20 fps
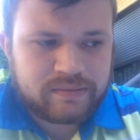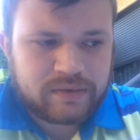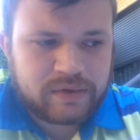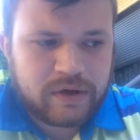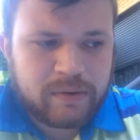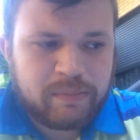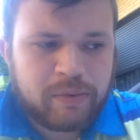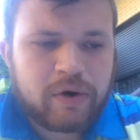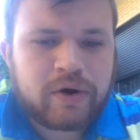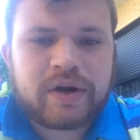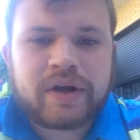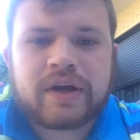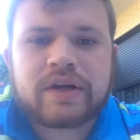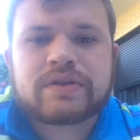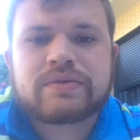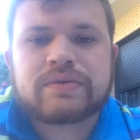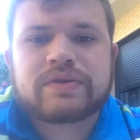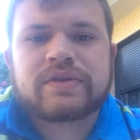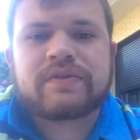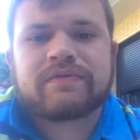
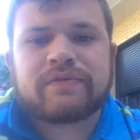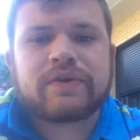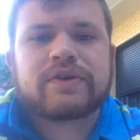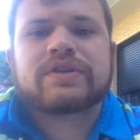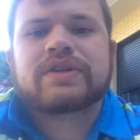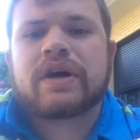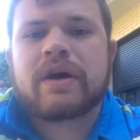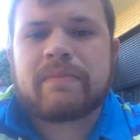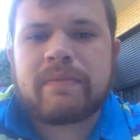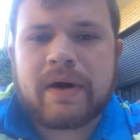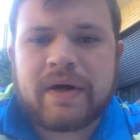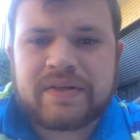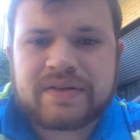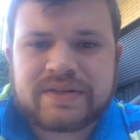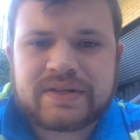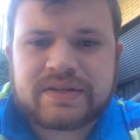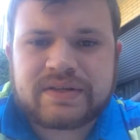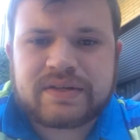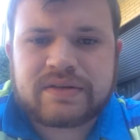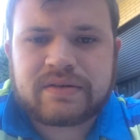Copernicus was the first to
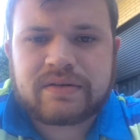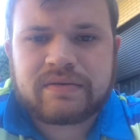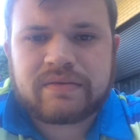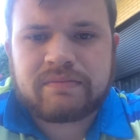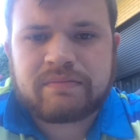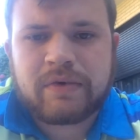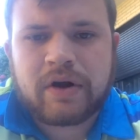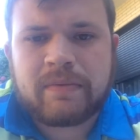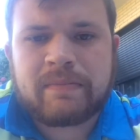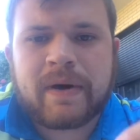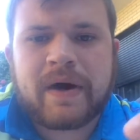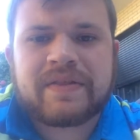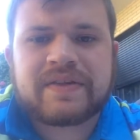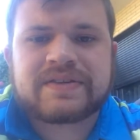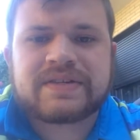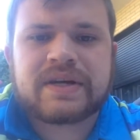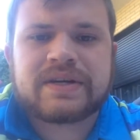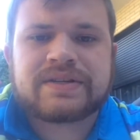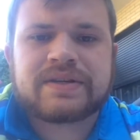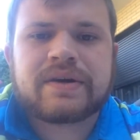
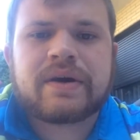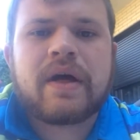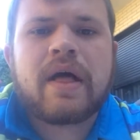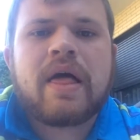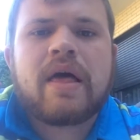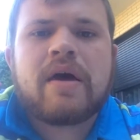hypothesize it,